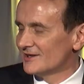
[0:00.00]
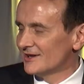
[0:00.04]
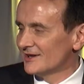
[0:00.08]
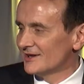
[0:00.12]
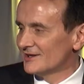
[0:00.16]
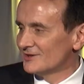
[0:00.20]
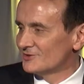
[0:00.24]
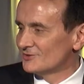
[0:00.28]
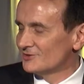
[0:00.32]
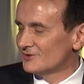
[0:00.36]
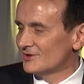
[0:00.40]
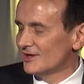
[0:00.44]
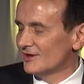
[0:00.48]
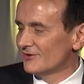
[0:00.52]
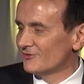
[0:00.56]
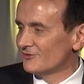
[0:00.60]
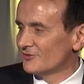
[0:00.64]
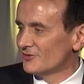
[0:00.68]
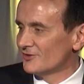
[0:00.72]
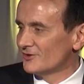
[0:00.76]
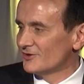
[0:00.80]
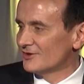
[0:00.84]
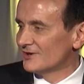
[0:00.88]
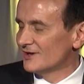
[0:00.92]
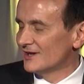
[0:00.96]
today
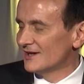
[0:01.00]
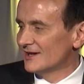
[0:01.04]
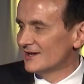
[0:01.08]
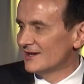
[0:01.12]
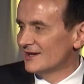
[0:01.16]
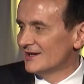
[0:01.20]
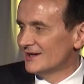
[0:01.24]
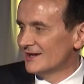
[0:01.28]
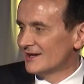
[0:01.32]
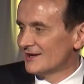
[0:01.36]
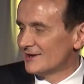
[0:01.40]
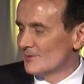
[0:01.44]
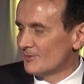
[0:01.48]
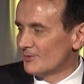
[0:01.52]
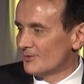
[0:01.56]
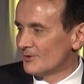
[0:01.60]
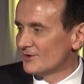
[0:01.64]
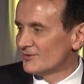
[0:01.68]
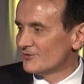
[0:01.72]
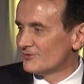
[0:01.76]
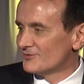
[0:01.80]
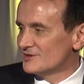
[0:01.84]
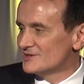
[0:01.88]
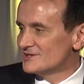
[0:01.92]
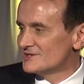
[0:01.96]
for a couple
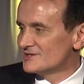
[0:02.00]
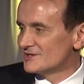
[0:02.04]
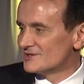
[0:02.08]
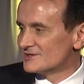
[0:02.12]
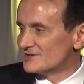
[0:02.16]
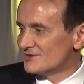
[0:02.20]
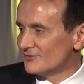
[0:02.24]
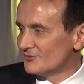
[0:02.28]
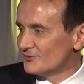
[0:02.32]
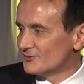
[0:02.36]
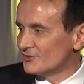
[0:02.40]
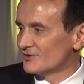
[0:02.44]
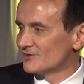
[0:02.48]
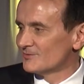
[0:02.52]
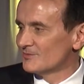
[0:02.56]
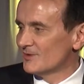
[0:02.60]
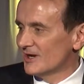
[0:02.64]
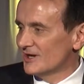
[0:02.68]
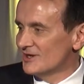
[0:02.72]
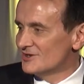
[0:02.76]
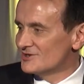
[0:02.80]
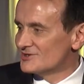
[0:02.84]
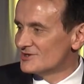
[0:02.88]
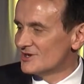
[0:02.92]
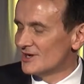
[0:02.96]
of reasons. Of course,
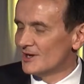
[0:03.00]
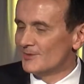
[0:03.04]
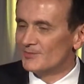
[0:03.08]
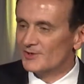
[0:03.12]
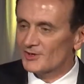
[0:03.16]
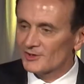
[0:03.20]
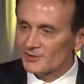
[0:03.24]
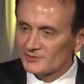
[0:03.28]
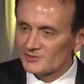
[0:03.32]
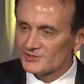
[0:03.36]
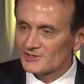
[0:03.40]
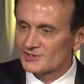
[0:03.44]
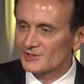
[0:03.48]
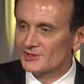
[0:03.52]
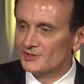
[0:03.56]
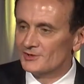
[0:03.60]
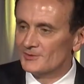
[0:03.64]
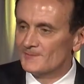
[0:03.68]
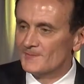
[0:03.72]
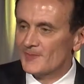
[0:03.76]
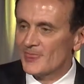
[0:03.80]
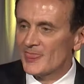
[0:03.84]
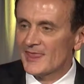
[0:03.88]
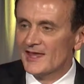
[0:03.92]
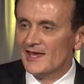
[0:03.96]
Bahija, but also
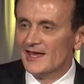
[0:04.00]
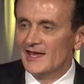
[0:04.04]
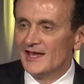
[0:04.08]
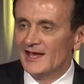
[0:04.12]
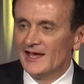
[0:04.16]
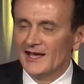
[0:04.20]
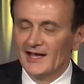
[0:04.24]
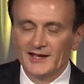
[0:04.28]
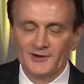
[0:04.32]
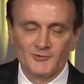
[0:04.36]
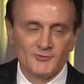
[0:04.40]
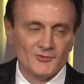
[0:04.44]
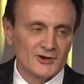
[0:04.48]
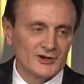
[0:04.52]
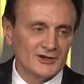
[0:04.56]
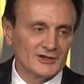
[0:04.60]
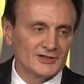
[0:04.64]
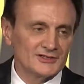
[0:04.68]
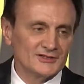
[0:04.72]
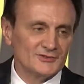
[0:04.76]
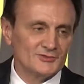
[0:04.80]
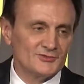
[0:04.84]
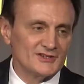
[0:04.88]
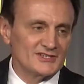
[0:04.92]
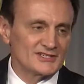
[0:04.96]
I
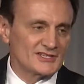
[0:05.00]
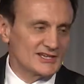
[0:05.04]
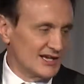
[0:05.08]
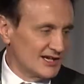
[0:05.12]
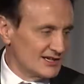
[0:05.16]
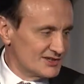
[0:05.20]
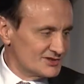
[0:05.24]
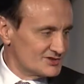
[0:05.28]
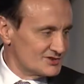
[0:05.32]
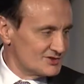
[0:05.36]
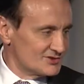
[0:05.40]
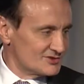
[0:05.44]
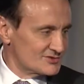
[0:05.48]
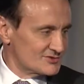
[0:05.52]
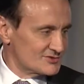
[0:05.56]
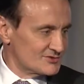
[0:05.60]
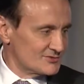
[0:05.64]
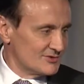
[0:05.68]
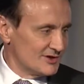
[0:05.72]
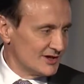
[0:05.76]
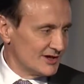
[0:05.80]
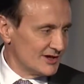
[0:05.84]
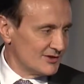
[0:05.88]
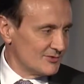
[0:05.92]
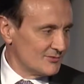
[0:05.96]
worked with last year's
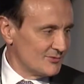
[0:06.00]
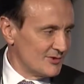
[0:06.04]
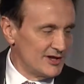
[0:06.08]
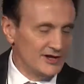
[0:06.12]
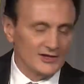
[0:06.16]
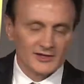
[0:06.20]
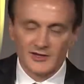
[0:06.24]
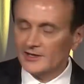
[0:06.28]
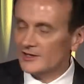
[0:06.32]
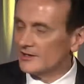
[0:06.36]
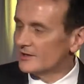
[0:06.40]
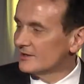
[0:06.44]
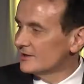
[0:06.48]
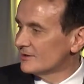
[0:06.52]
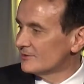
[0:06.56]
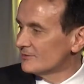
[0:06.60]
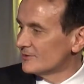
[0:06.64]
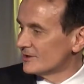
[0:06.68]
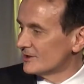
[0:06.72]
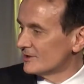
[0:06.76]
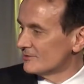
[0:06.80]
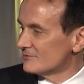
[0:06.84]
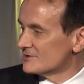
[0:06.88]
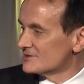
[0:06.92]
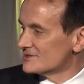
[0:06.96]
winner
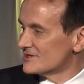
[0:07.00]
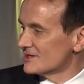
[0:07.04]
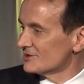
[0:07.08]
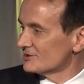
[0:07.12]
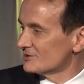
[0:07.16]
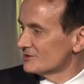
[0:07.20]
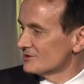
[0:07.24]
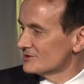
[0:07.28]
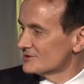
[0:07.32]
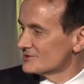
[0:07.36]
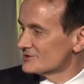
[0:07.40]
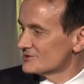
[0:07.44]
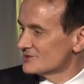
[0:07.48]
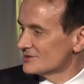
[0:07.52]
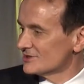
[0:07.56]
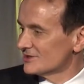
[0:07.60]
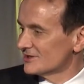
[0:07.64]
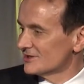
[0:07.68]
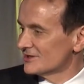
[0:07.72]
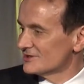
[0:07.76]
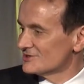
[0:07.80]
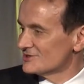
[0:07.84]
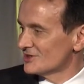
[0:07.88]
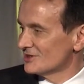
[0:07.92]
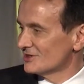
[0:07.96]
when I was at Roche
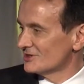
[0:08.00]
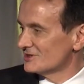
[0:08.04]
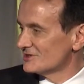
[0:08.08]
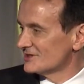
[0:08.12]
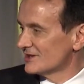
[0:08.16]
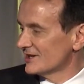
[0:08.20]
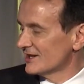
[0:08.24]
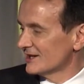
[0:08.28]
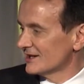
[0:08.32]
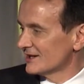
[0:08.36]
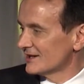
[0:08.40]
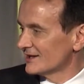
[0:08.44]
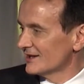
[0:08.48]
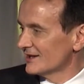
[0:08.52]
Genentech.